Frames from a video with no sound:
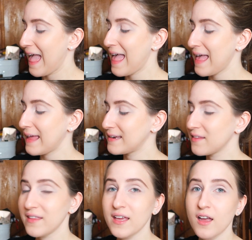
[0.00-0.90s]

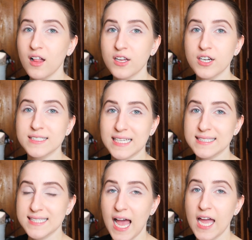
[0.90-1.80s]
and the colors
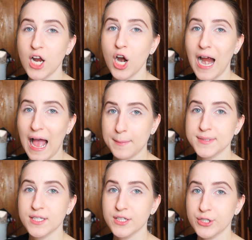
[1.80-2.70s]
inside are
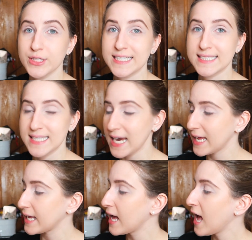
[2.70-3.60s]
absolutely
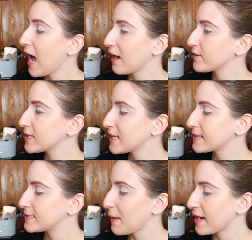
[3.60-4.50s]
stunning. I really
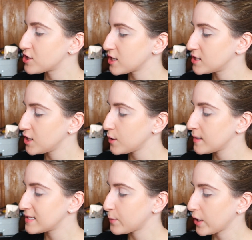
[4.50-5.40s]
like this packaging
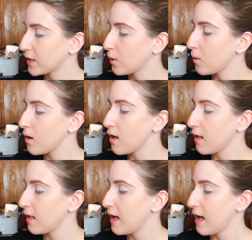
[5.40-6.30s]
too. It's pretty
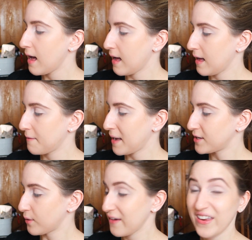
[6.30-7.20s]
cool.
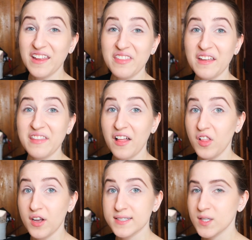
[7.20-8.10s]
I don't have anything
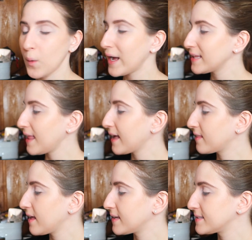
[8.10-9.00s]
that looks quite
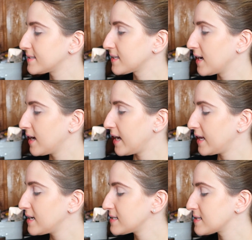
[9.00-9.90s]
like this.
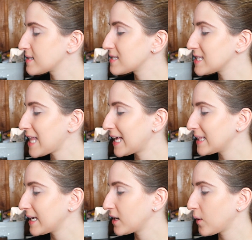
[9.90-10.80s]
It is
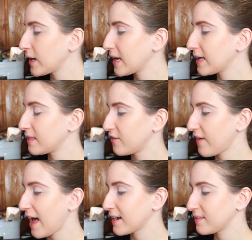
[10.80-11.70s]
slightly annoying in the
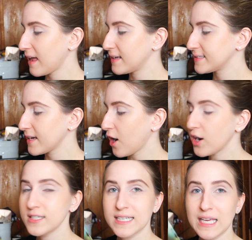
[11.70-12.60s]
fact that it's like
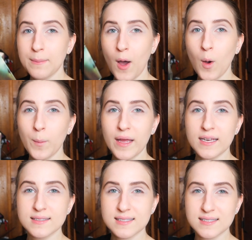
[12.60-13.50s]
hard to keep
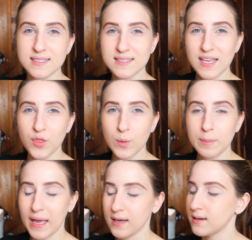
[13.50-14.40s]
open since it's like
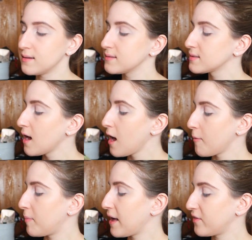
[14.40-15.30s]
3 panels,
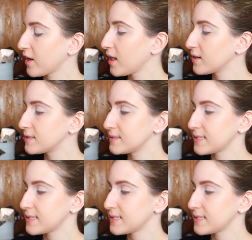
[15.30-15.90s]
but the colors